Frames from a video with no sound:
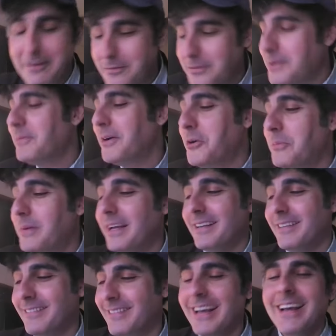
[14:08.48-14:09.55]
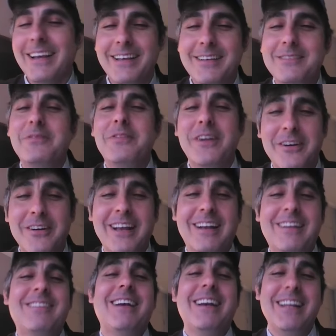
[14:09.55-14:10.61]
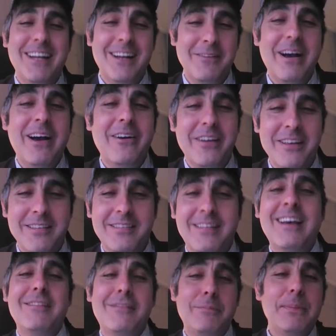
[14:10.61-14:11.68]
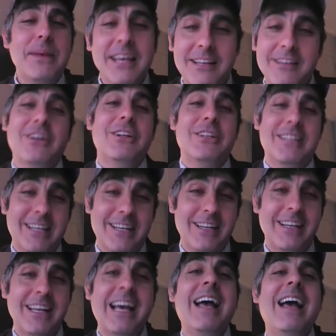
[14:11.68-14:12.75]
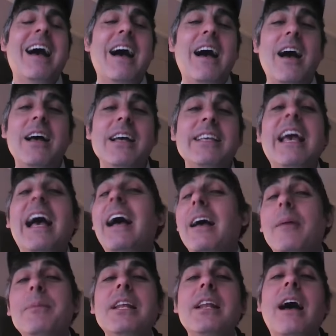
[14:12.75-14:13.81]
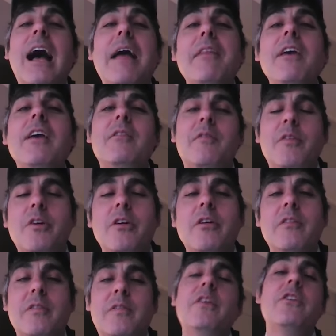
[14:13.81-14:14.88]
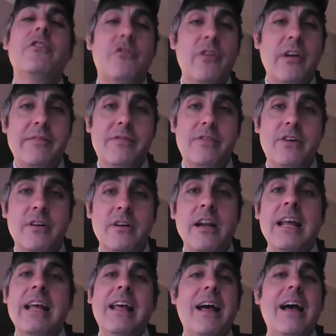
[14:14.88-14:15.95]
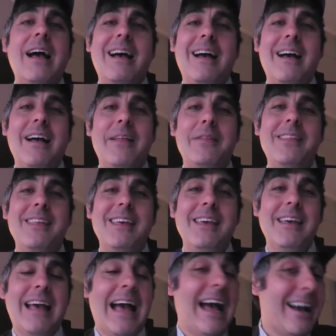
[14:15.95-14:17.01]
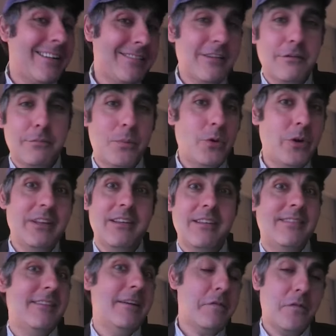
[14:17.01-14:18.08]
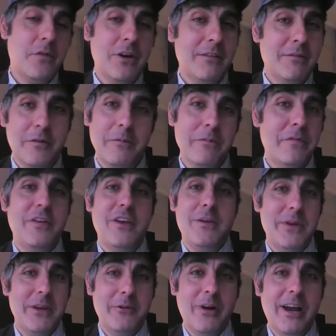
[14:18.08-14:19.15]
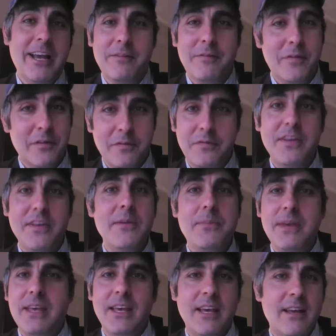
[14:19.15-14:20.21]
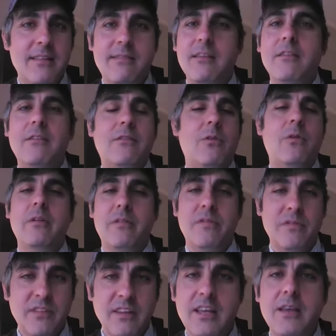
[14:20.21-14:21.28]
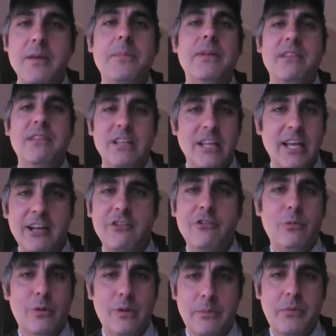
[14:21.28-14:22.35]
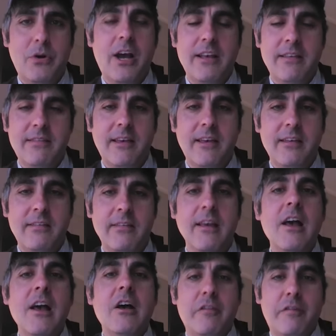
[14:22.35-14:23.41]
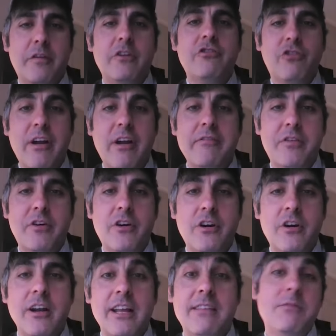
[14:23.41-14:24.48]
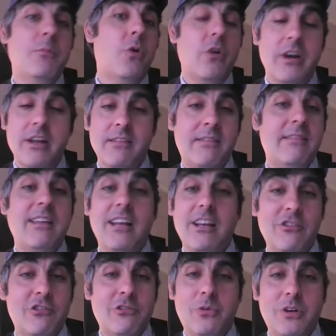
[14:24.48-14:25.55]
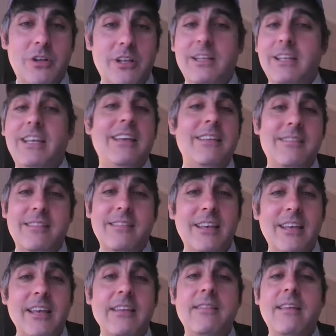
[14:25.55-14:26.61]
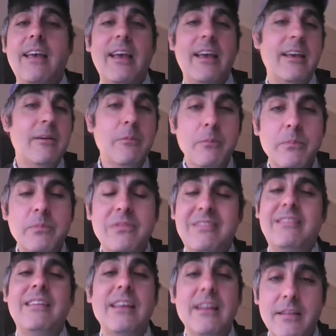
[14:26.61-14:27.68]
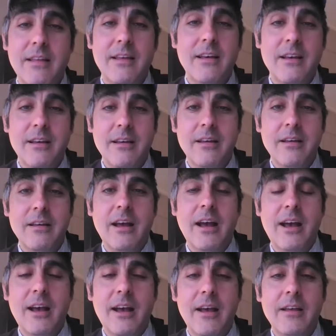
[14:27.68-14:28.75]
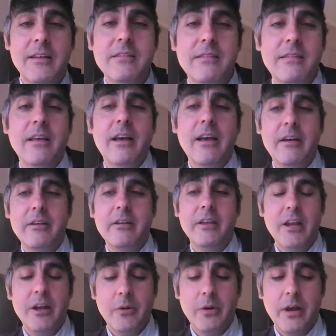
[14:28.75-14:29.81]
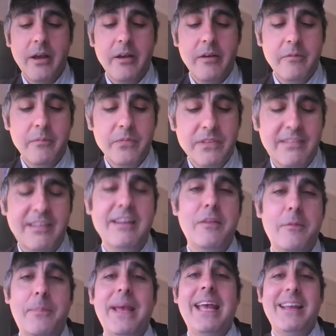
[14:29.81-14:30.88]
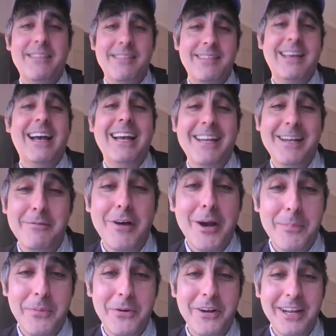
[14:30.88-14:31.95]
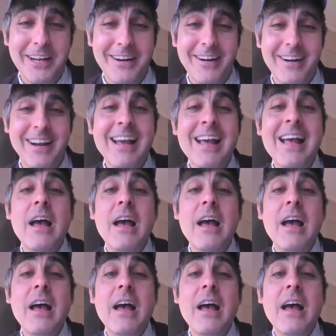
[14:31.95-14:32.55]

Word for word: every moment. He's very excited about his cusping adulthood. Uh, yeah. I mean, I think for for Trevor, uh, the access point is different from Phoebe, right? For Phoebe, it's a sort of deep intellectual process. For Trevor, it's more instinctual. He's he's a seat of the uh, uh, you know uh, seat of the pants kind of operator,